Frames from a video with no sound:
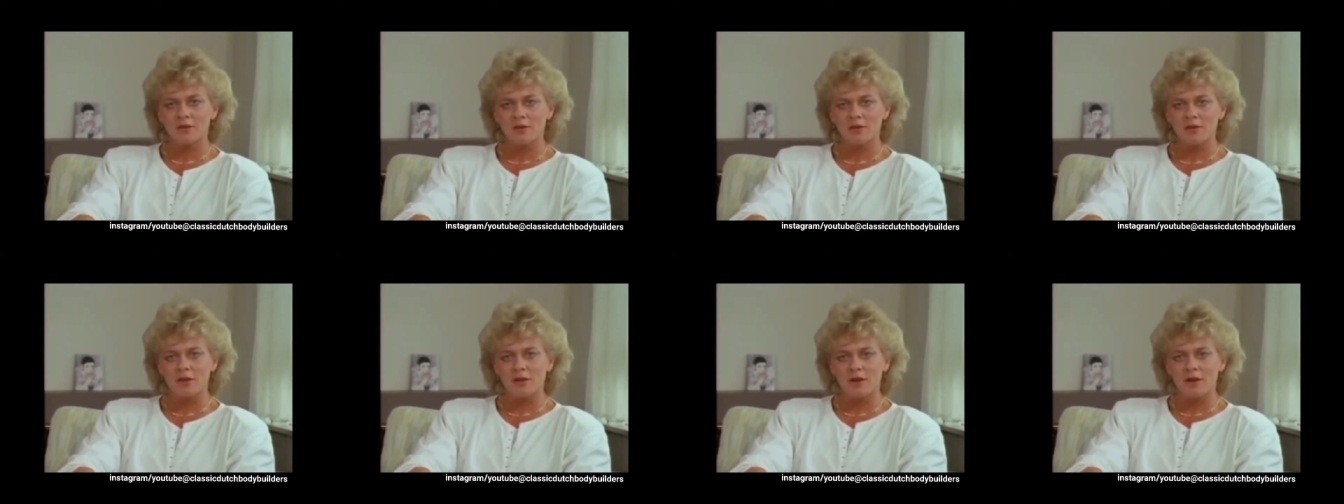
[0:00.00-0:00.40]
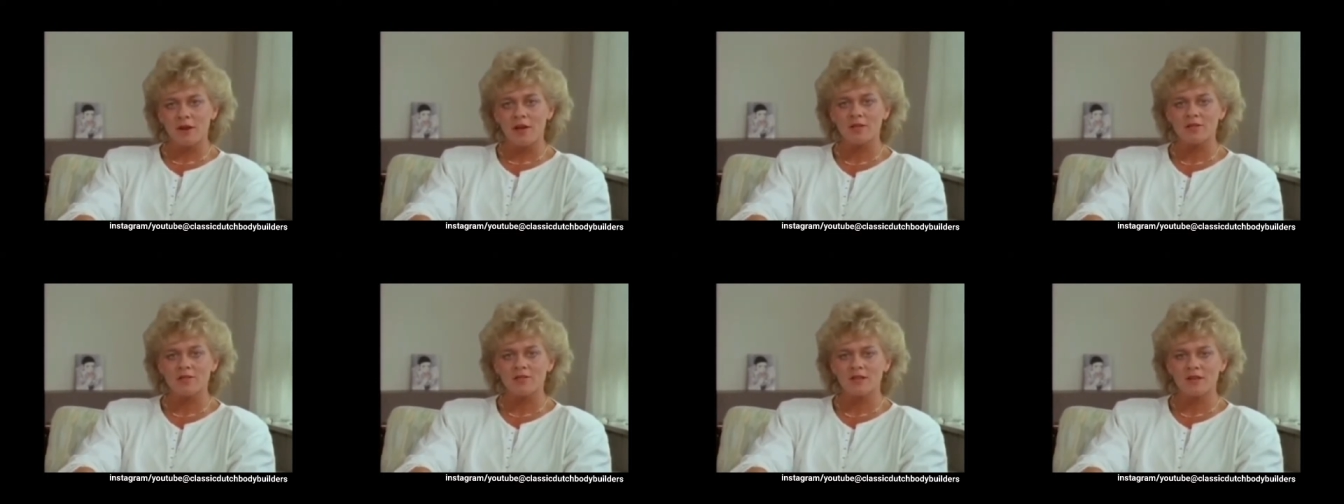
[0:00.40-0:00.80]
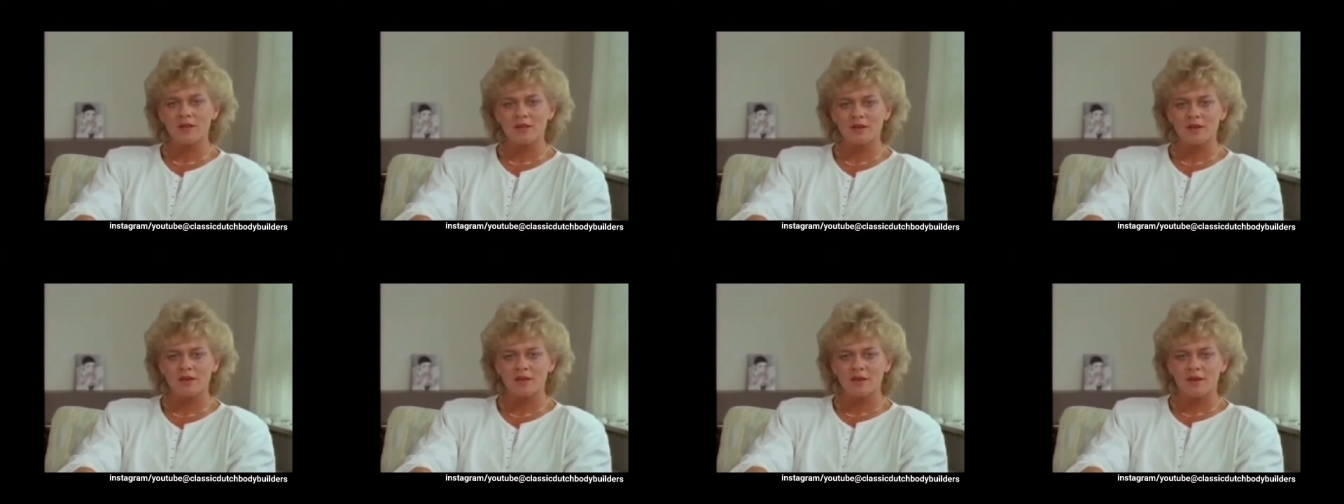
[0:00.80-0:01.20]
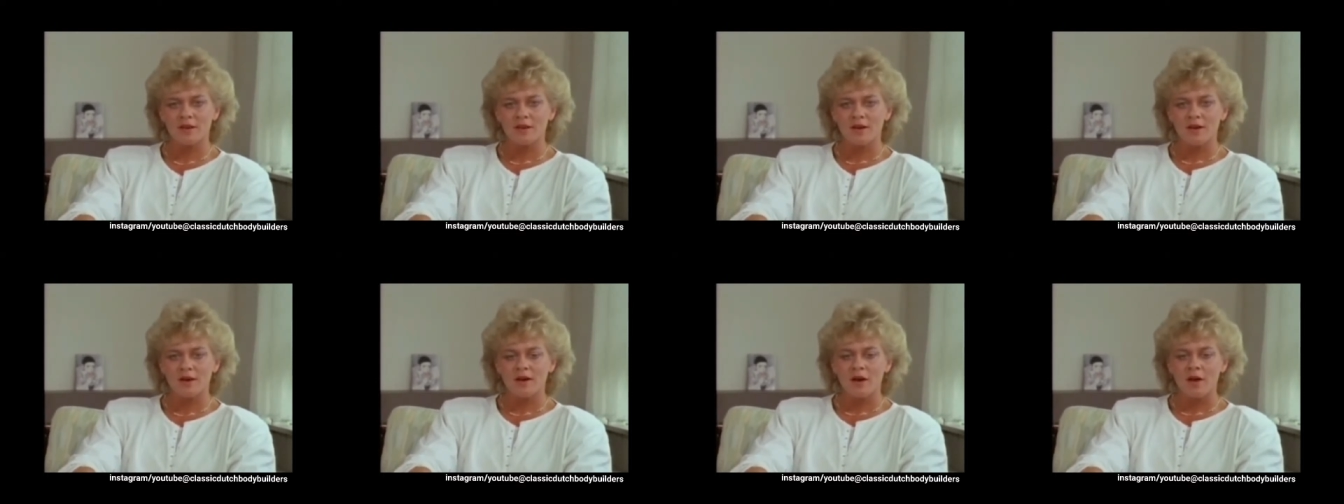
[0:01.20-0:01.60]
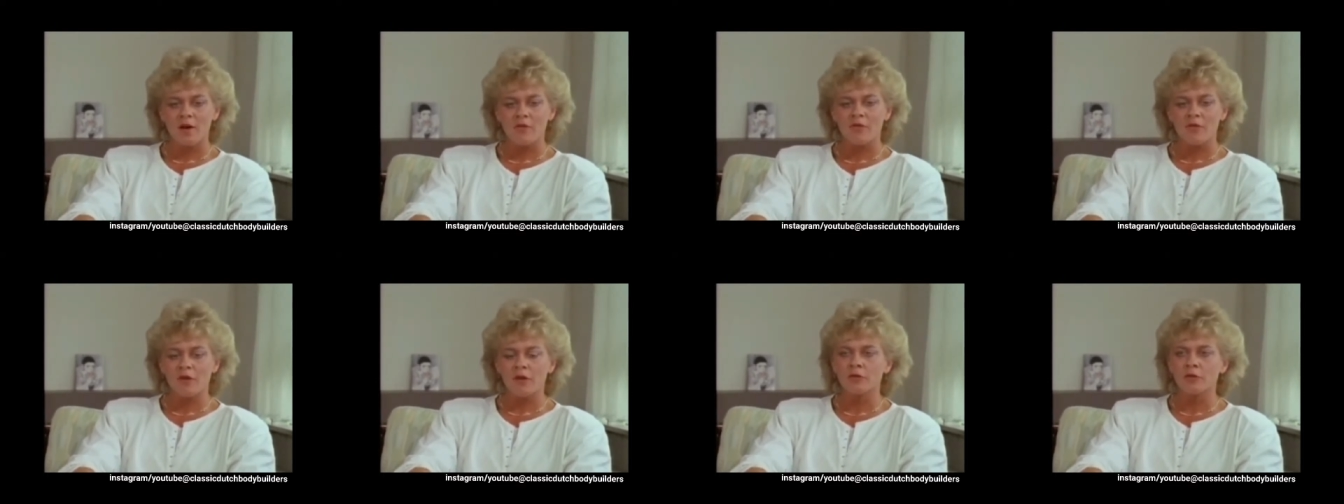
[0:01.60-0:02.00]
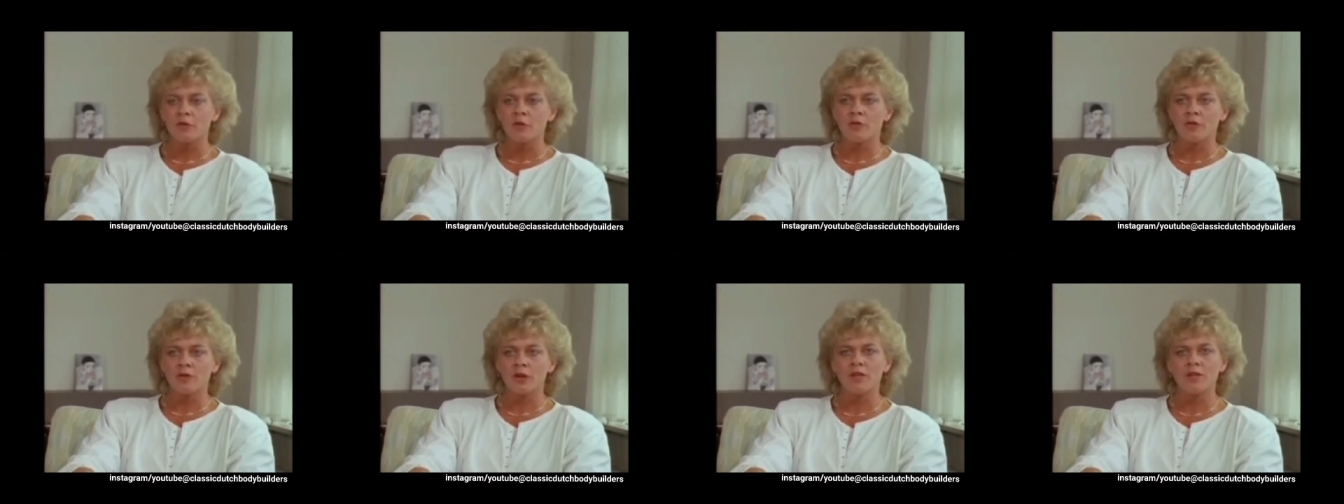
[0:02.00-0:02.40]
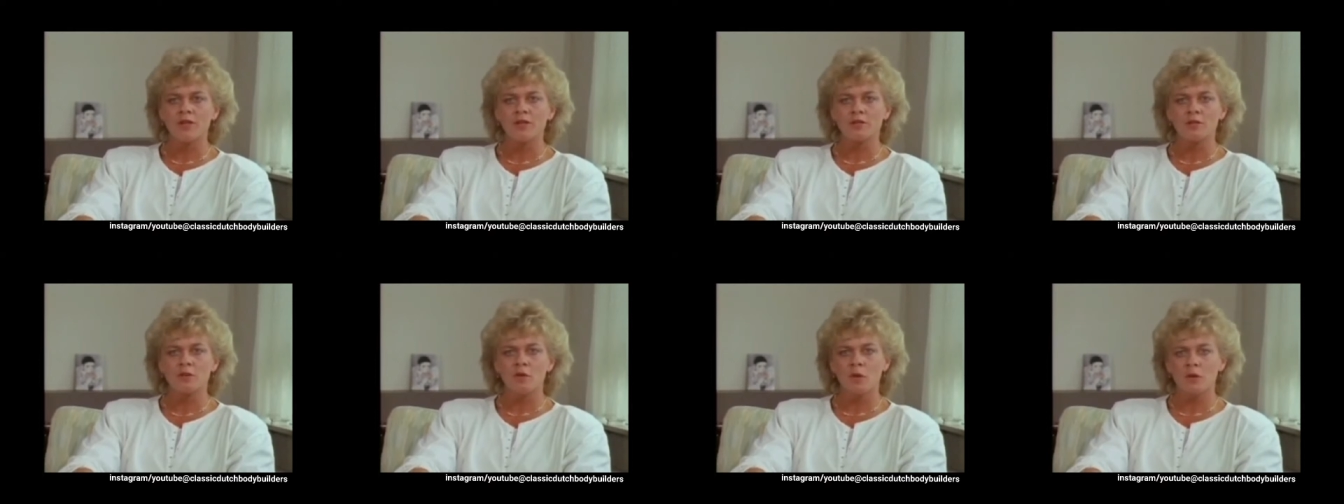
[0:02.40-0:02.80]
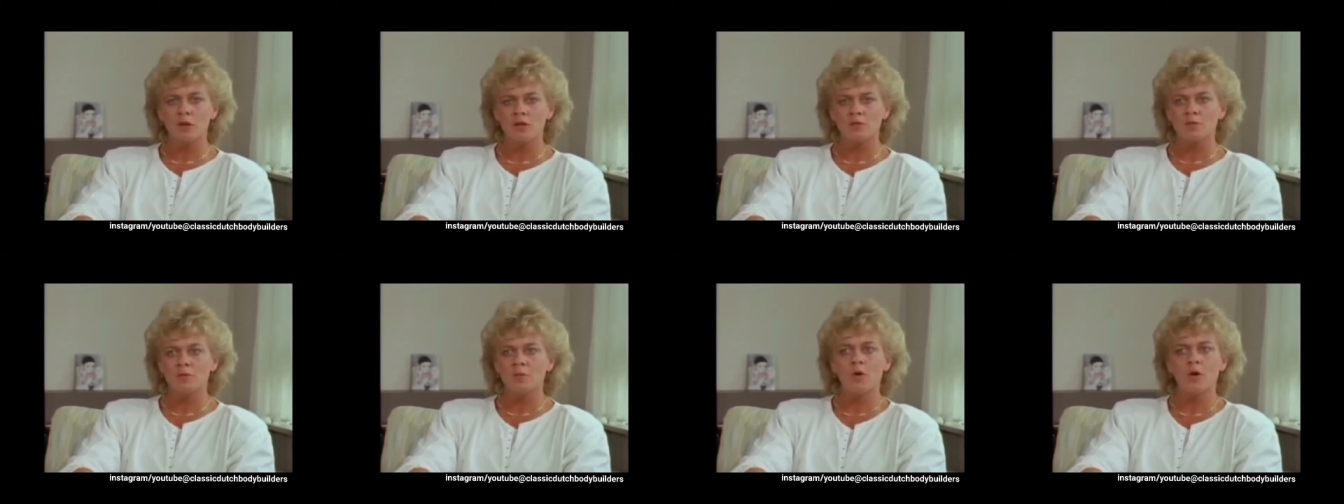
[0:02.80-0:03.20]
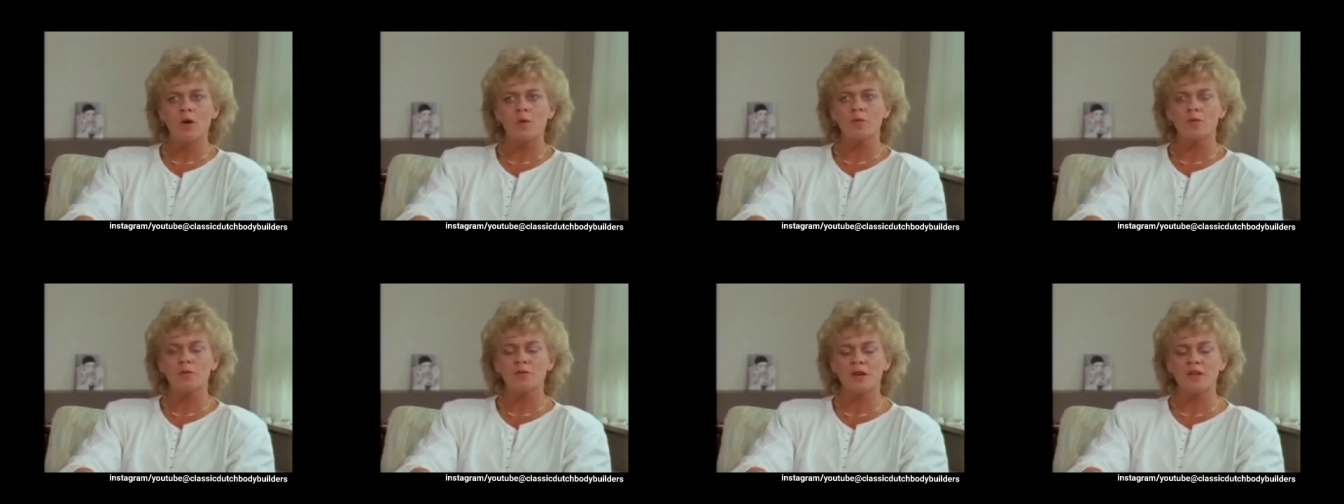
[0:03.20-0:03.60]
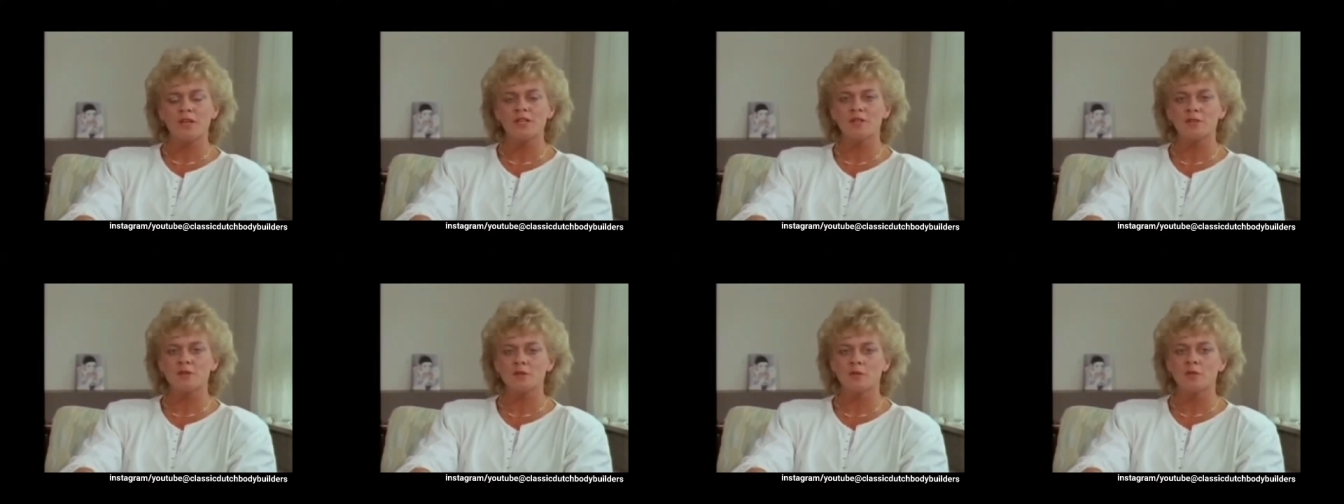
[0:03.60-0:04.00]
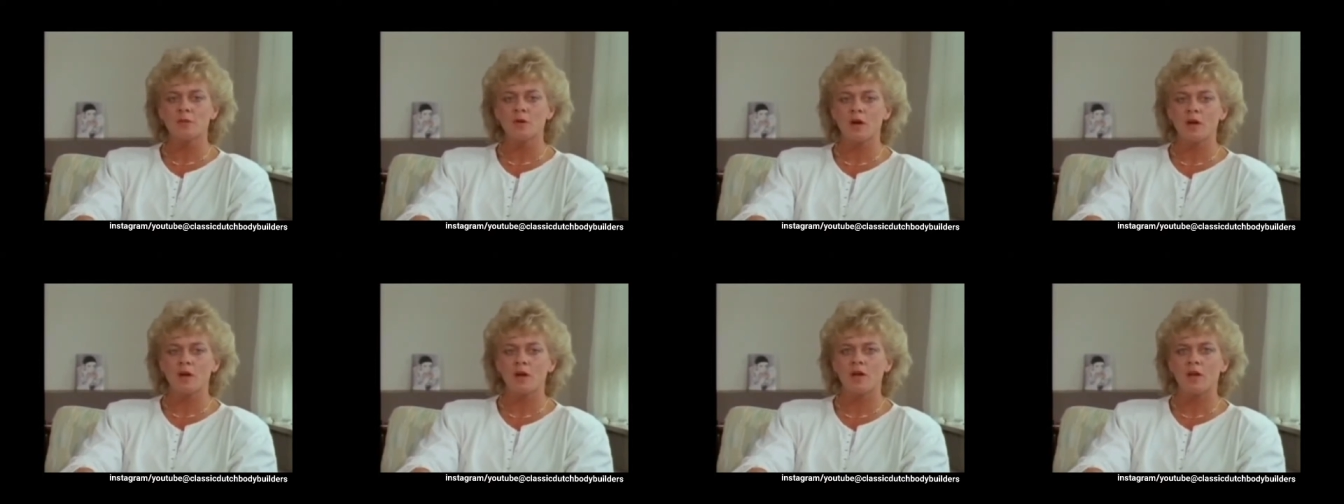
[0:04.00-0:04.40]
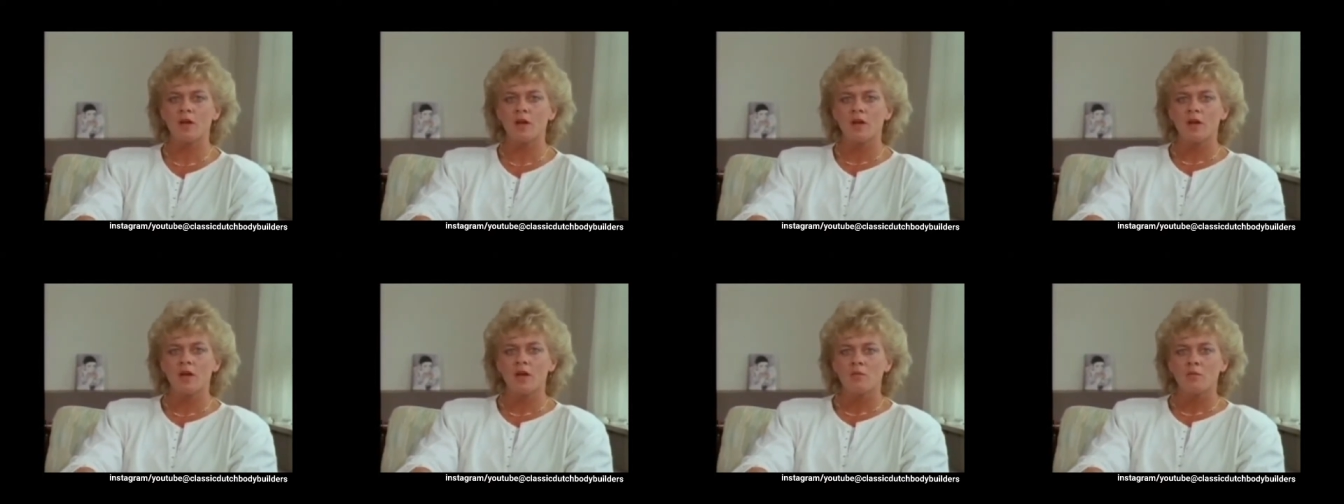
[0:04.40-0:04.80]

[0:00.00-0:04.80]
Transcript: because uh, last year I felt already so much more professional.